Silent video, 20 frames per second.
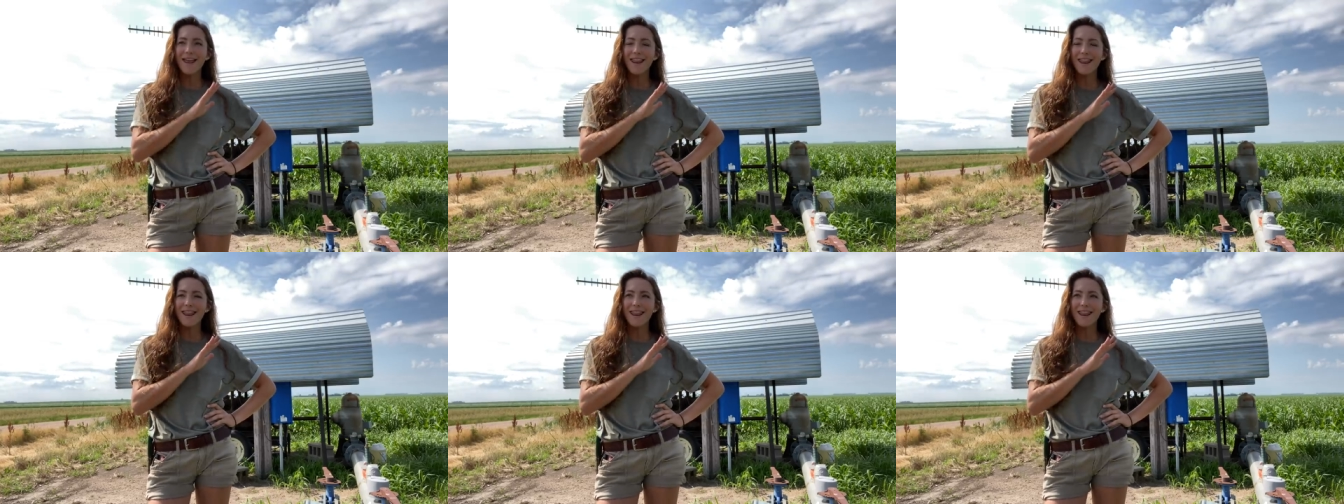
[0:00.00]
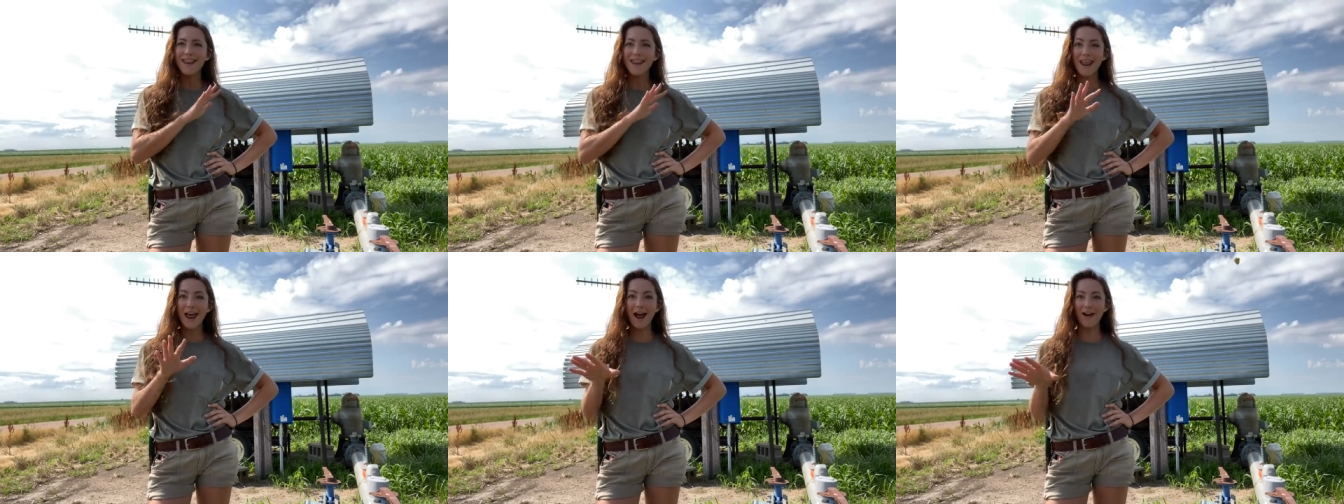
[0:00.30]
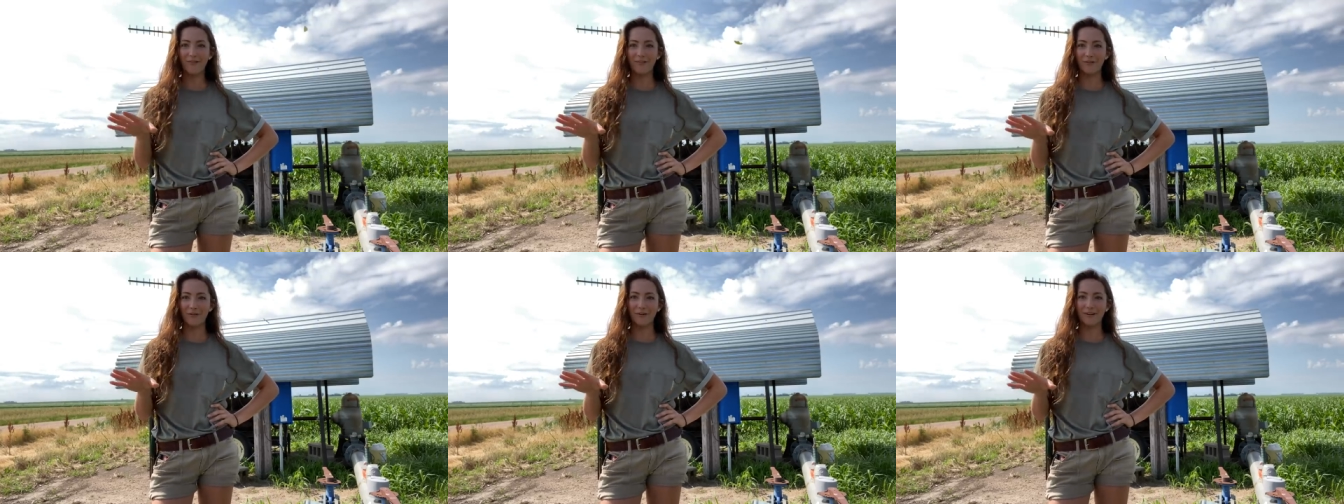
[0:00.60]

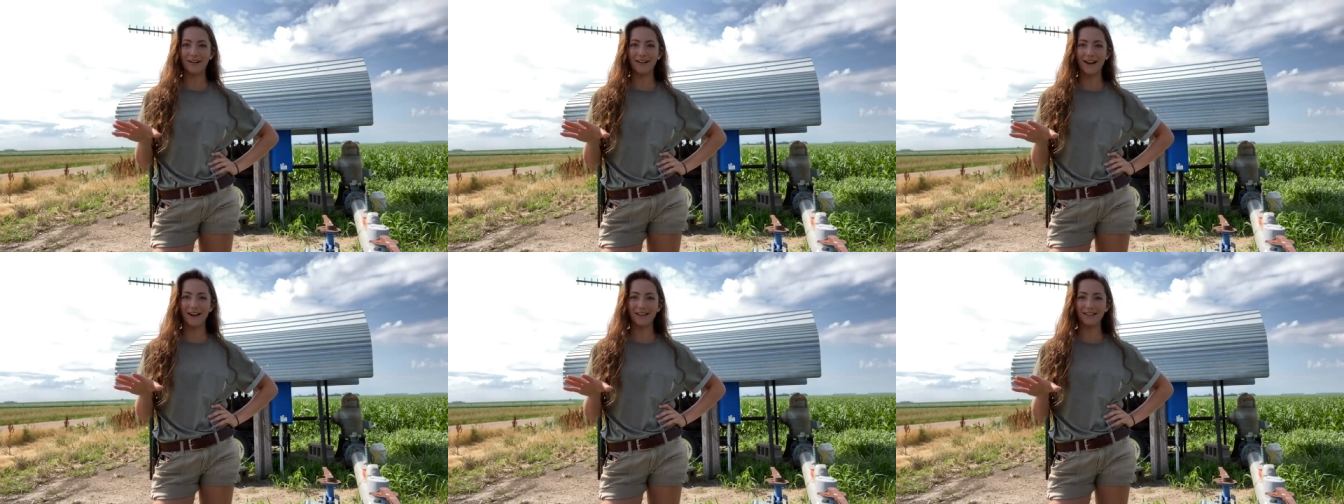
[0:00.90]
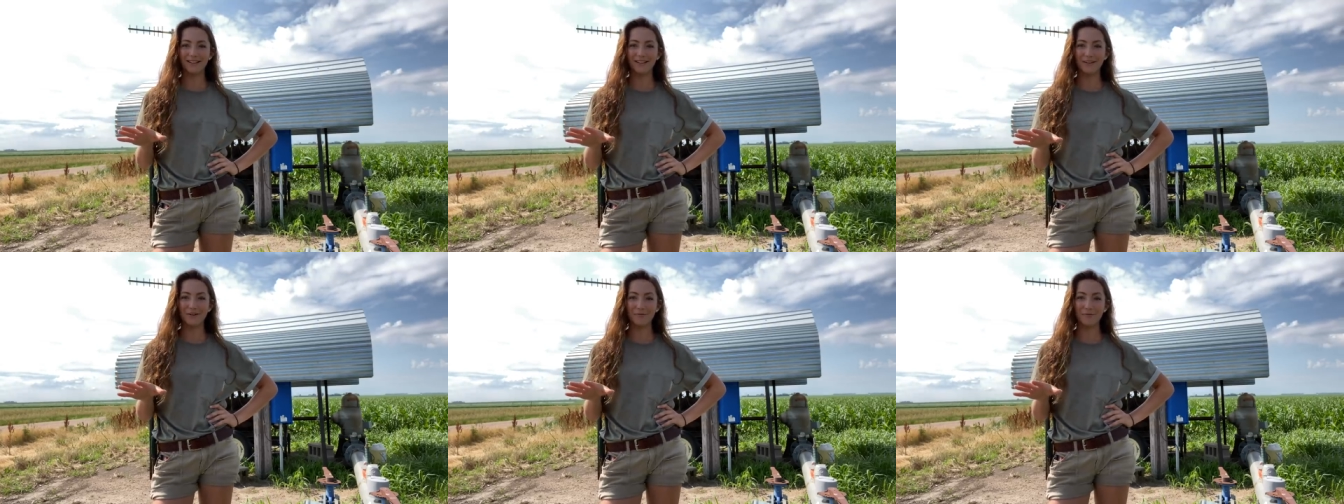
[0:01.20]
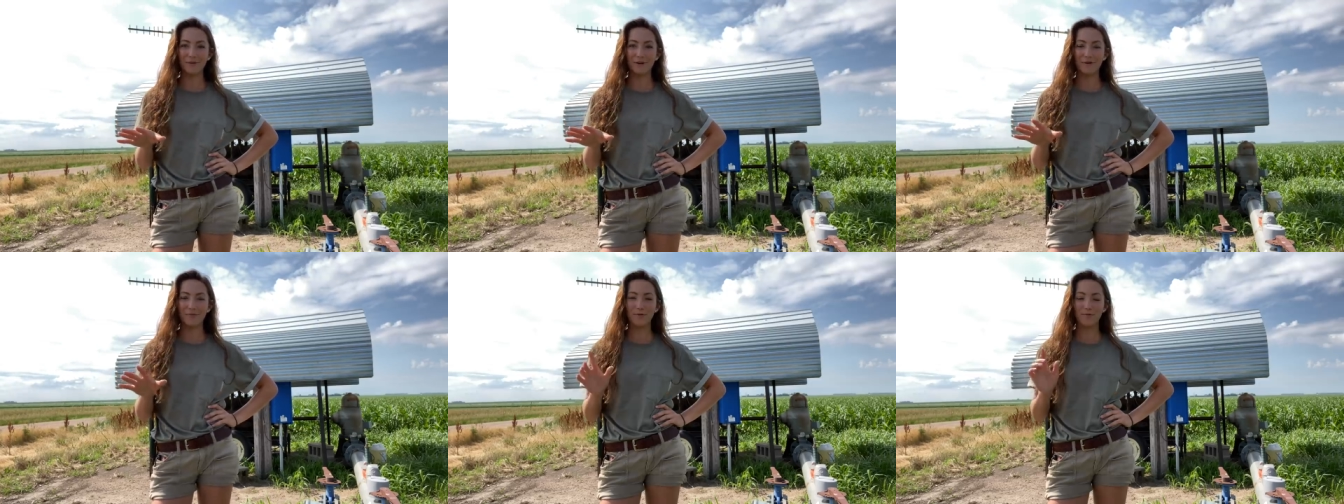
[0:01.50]
never did I think
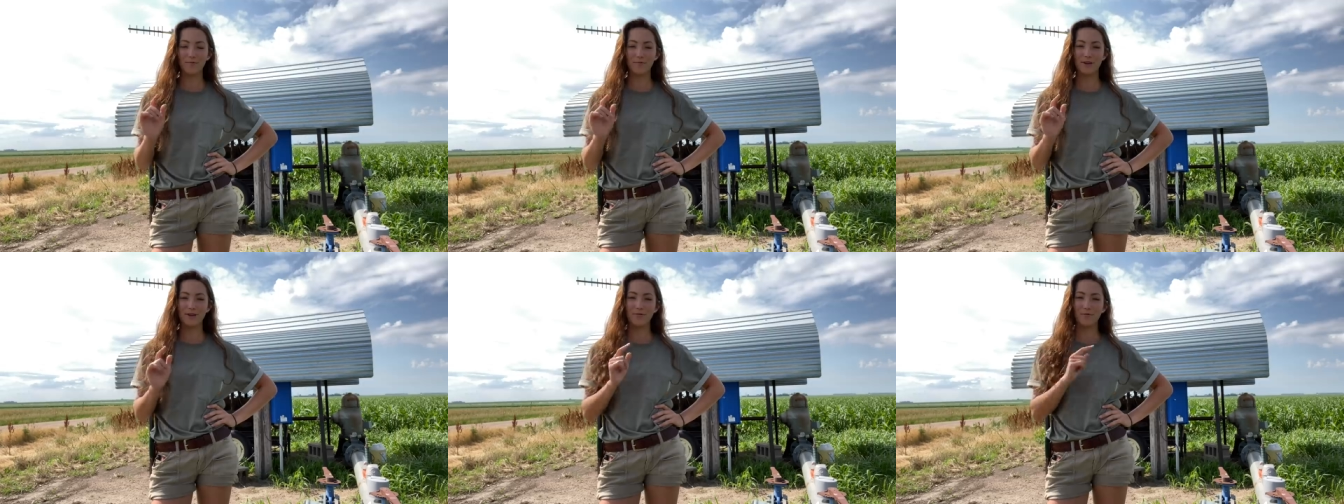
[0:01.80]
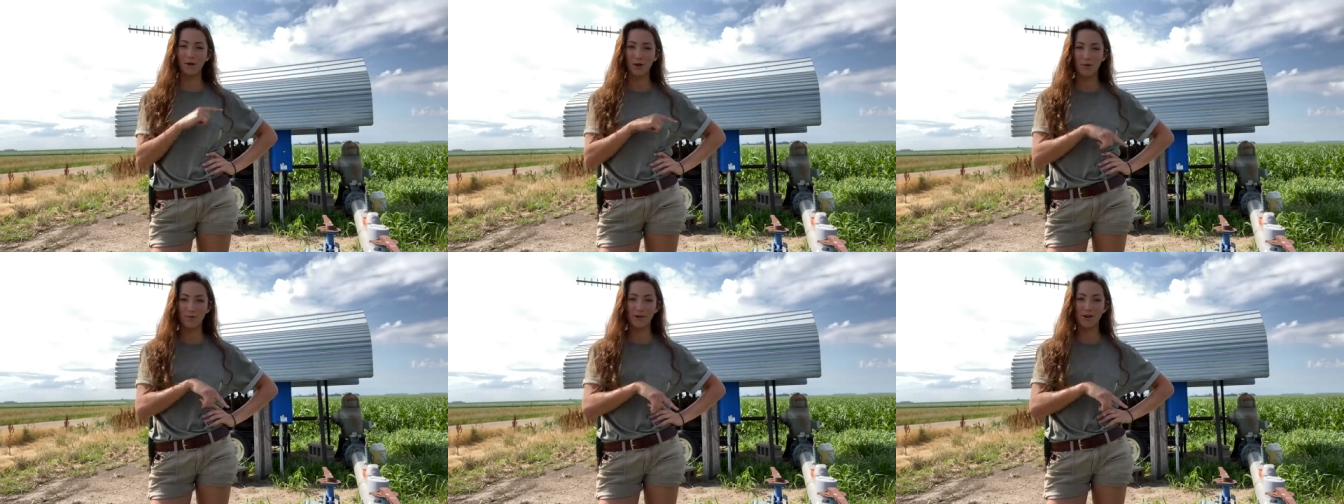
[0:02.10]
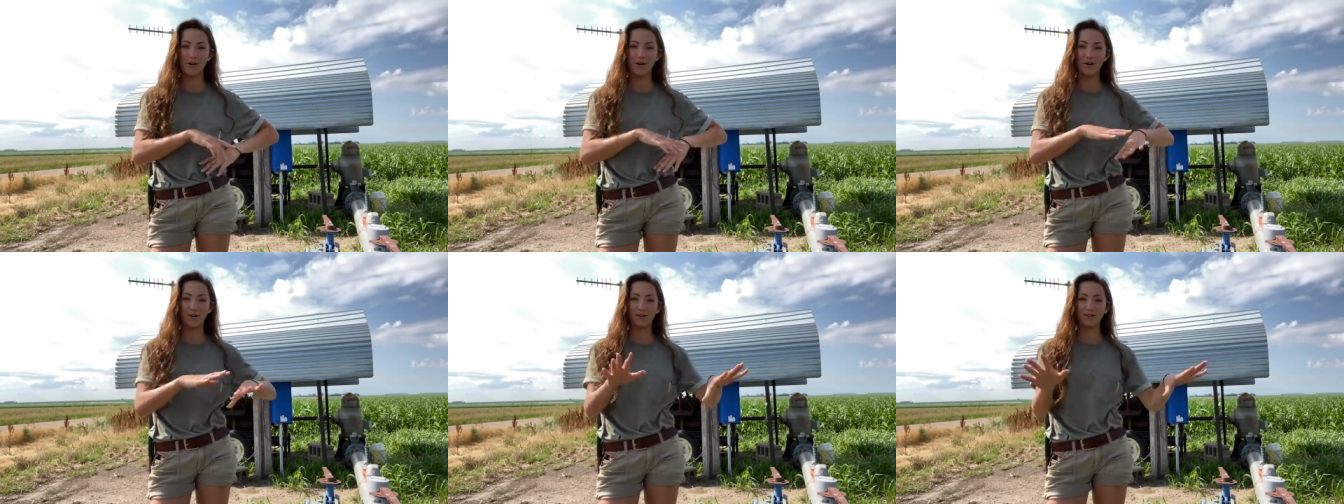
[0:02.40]
we would be where
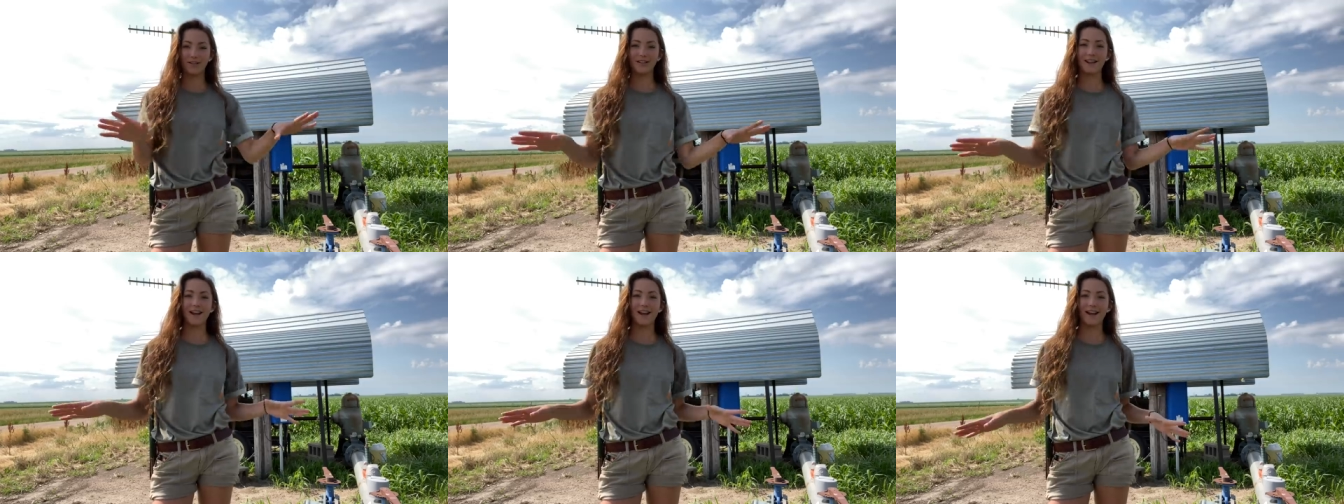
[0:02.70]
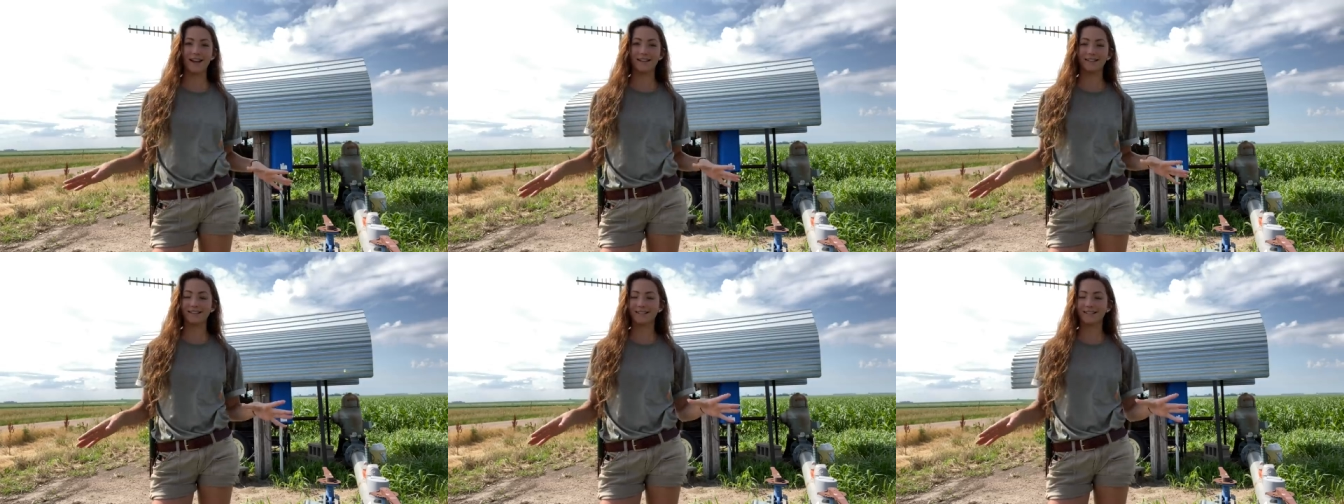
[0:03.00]
we are today.